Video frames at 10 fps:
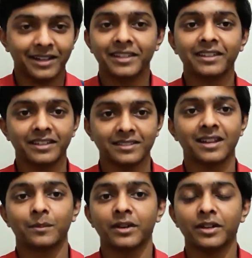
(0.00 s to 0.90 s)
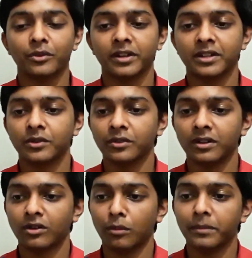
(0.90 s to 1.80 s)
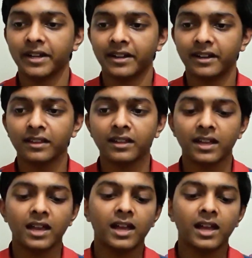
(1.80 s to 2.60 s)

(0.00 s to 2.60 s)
I think yes I'm really going into the complicated thing